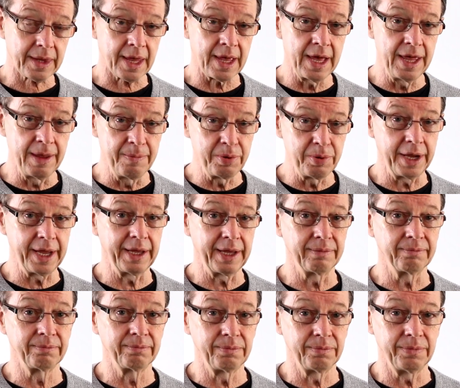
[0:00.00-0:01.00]
and
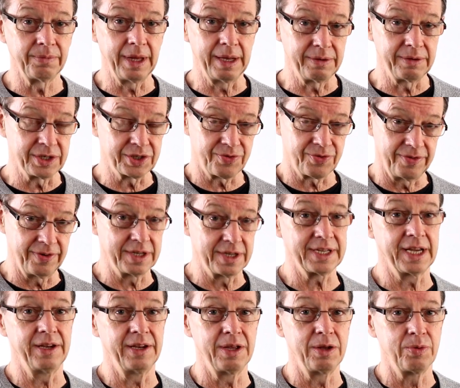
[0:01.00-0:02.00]
then just reversing.
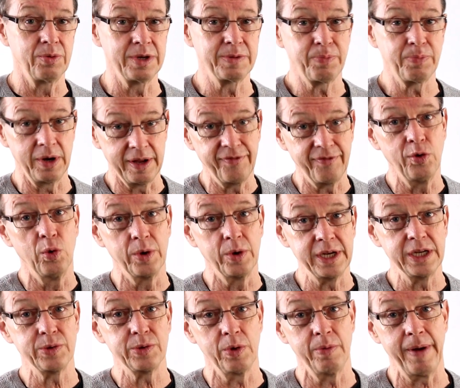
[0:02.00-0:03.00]
Another one is putting forward
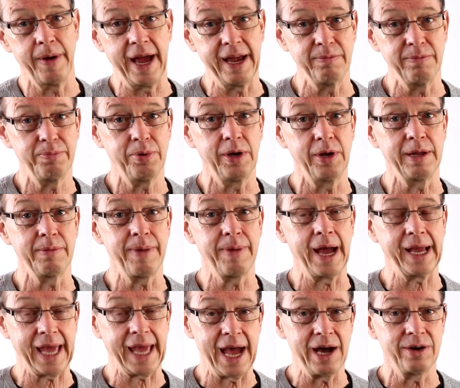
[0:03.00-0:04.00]
into a bay and pulling
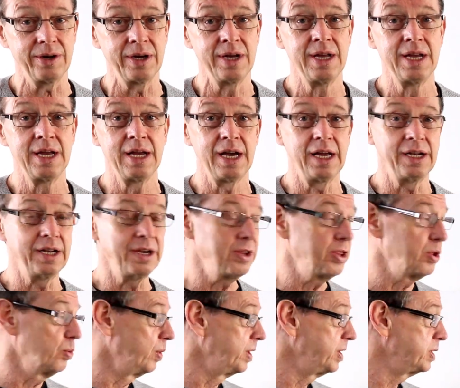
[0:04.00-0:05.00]
back out. And another
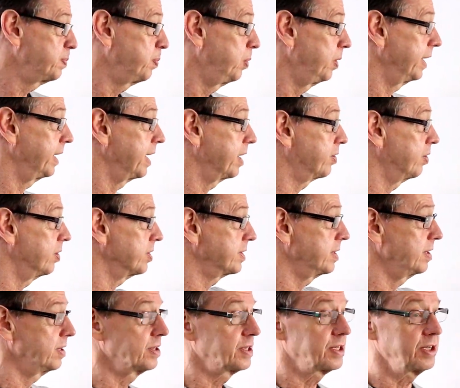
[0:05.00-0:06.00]
one is pulling across the
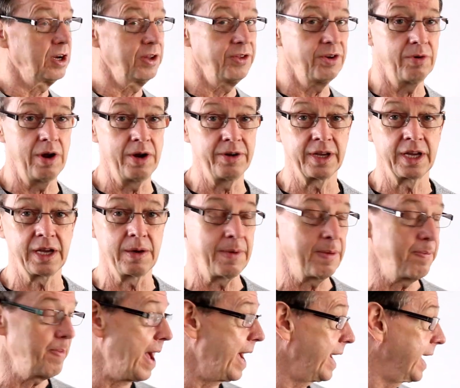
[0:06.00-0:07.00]
other side of the road and coming
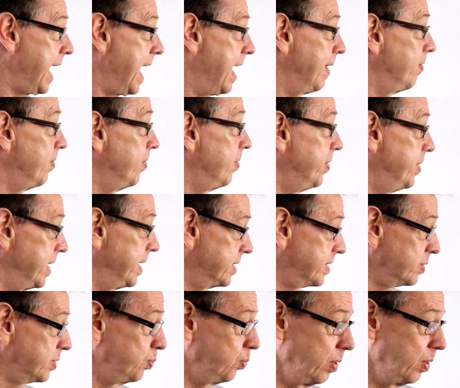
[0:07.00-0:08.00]
back. And this
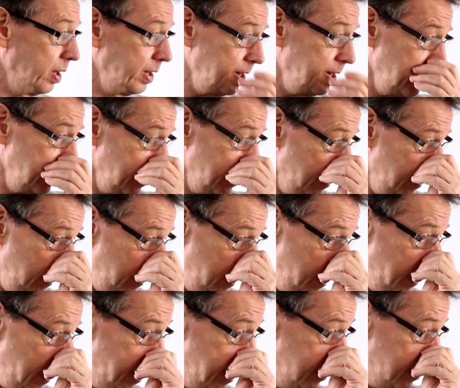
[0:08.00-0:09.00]
one
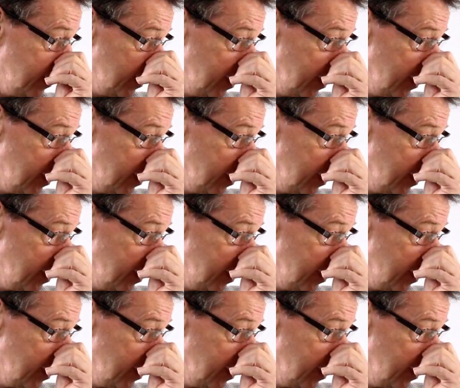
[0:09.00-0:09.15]
here,